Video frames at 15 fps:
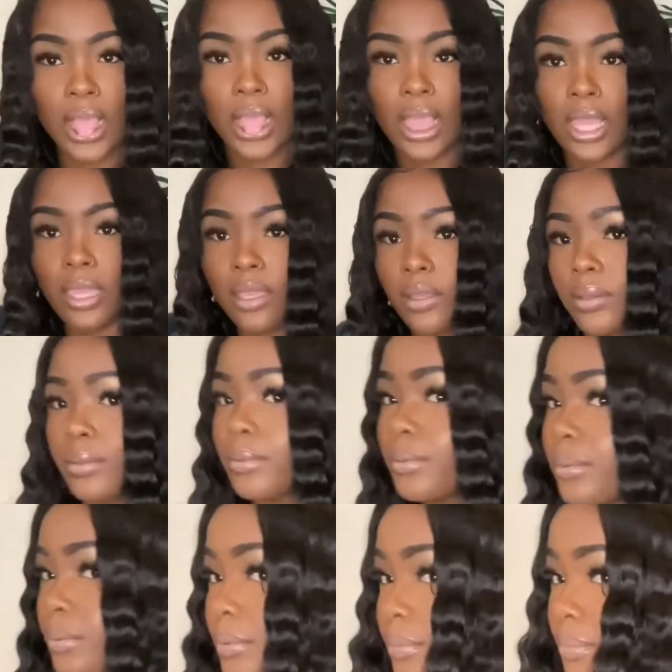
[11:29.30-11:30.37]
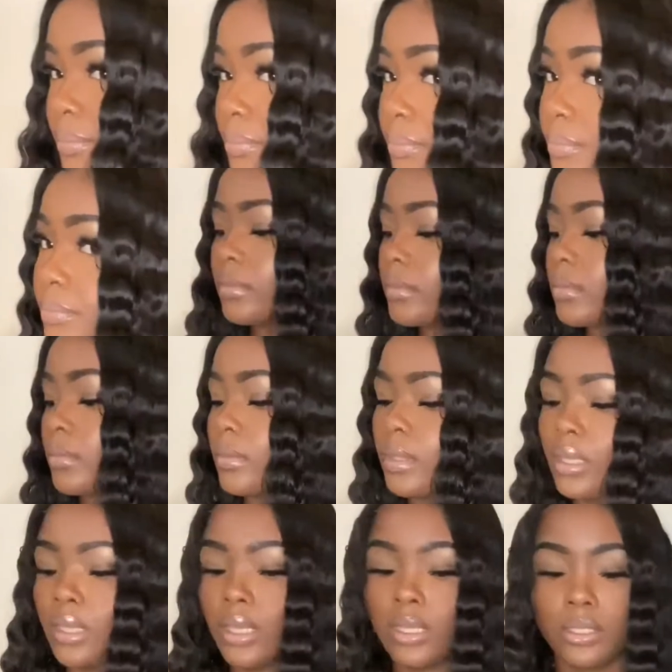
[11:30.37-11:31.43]
And
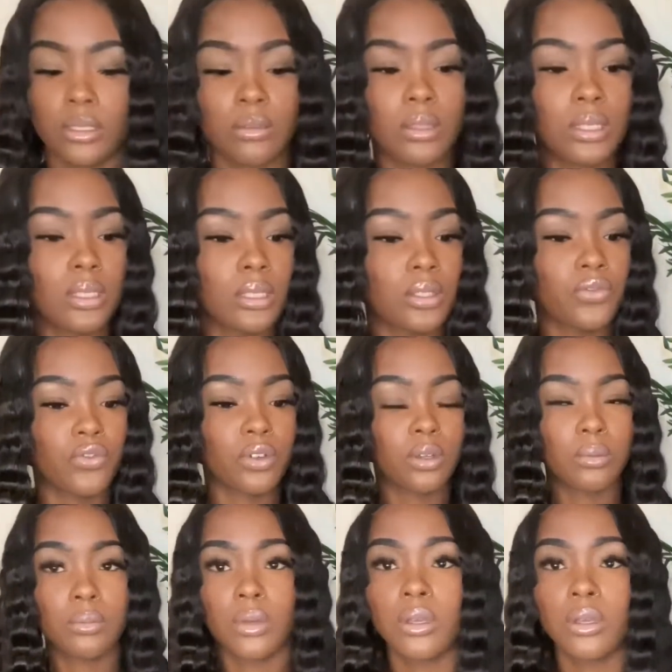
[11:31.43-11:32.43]
yeah, so this is from